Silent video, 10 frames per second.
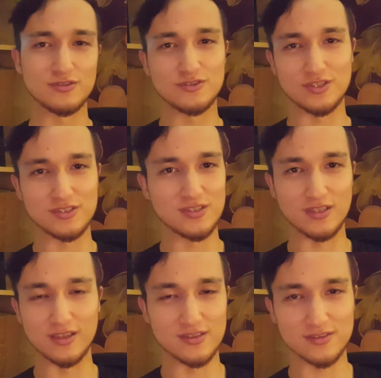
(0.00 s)
just to
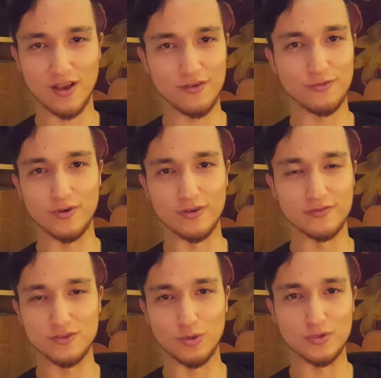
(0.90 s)
get the software
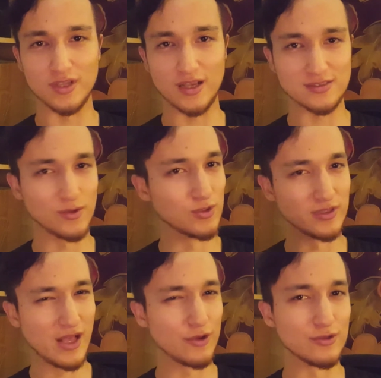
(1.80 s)
of TurboTax that will
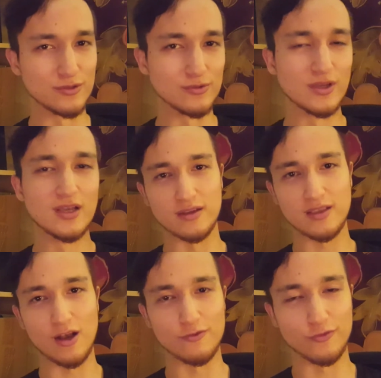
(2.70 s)
allow you to
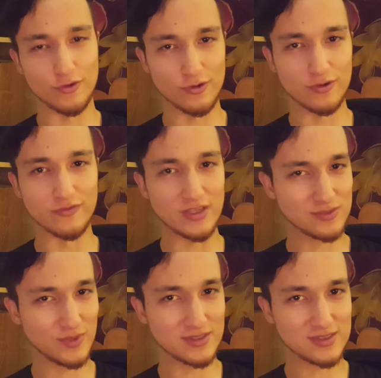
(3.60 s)
account for your
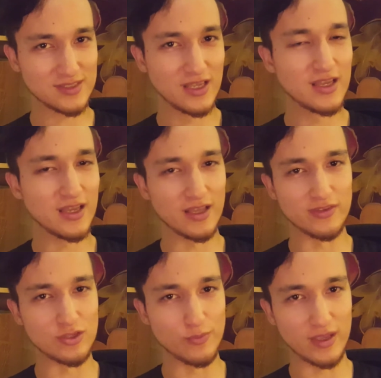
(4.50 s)
investments, and
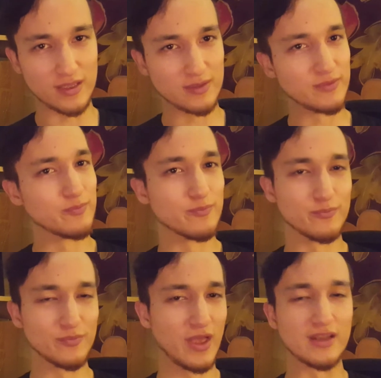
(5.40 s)
then you might
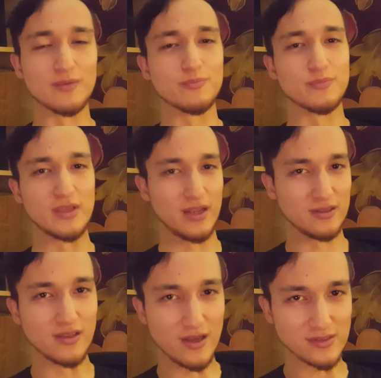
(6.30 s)
end up being at
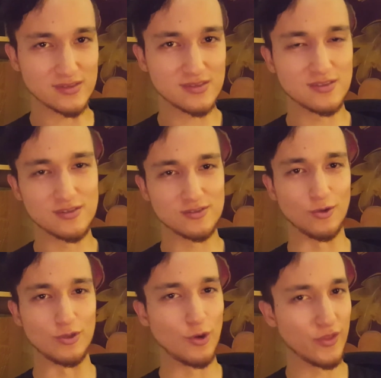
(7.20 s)
a loss.
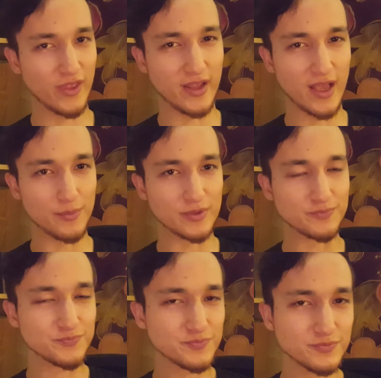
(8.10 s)
So you don't want that to
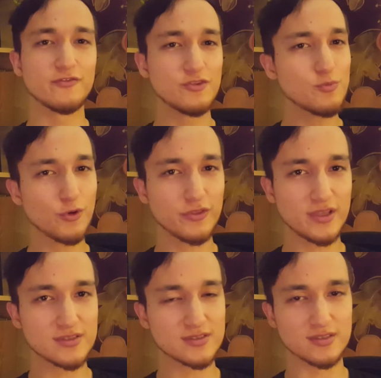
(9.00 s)
happen. A few more
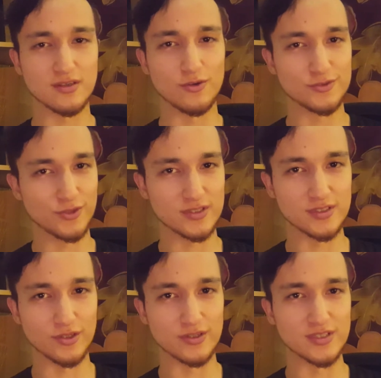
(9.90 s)
things to also
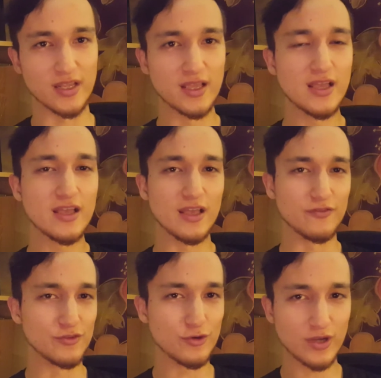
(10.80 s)
consider is that
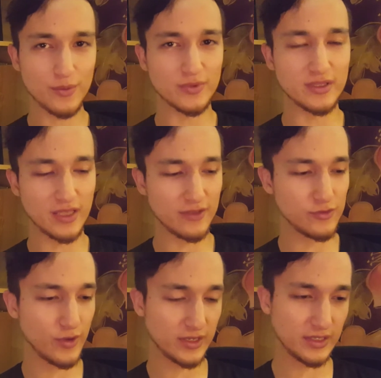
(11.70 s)
if your company gave
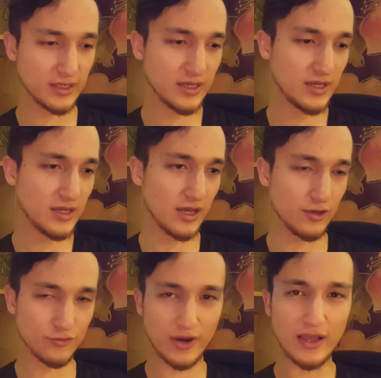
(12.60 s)
you any
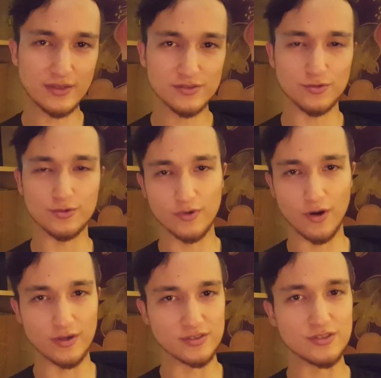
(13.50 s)
grants or
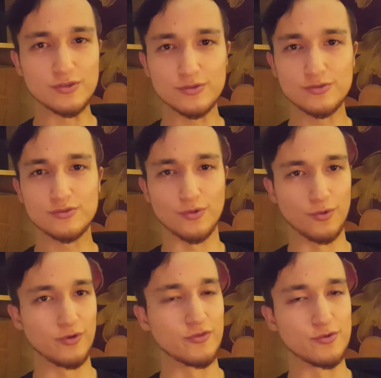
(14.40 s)
RSUs,
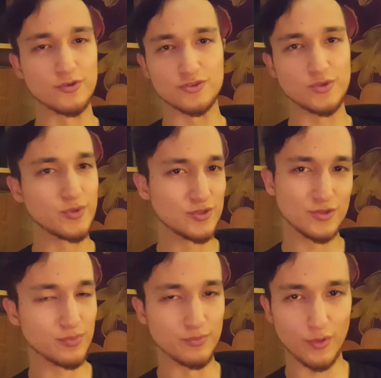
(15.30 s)
or if you contribute
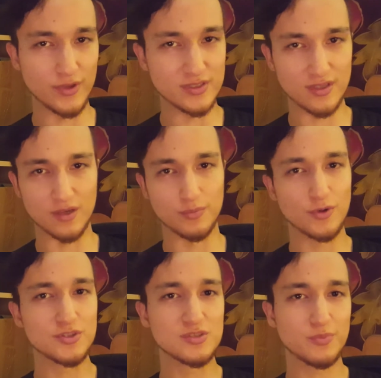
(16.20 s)
to employee stock
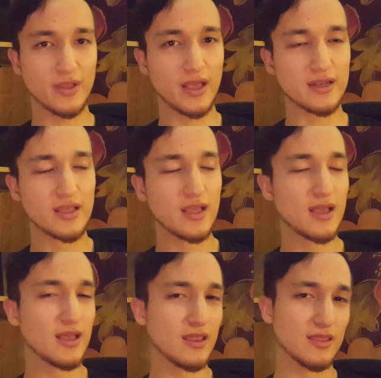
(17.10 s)
purchase plan,
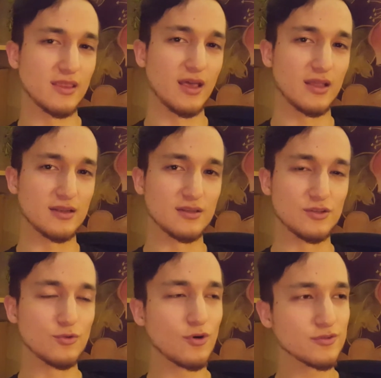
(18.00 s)
then
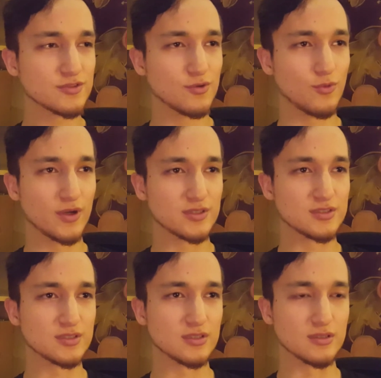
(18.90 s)
you also want
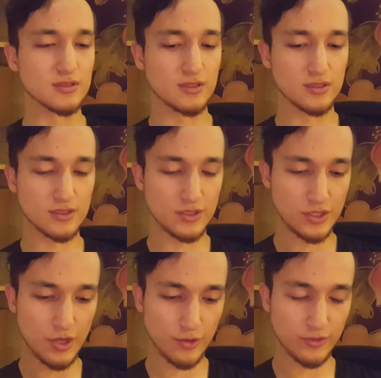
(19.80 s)
to
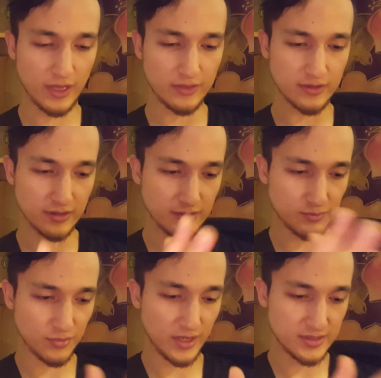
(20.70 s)
know that the
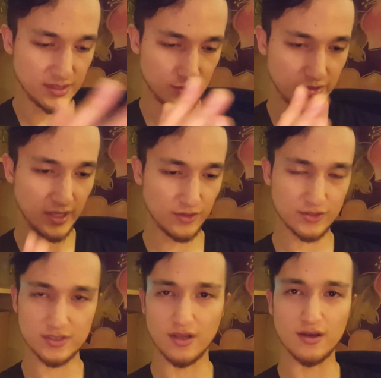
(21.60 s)
price that you get your
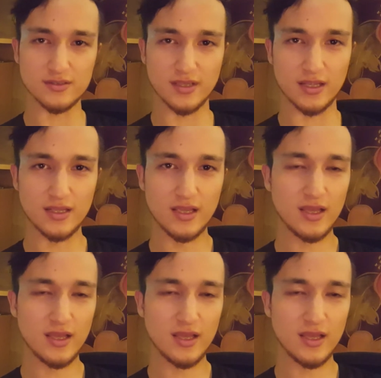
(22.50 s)
stocks at,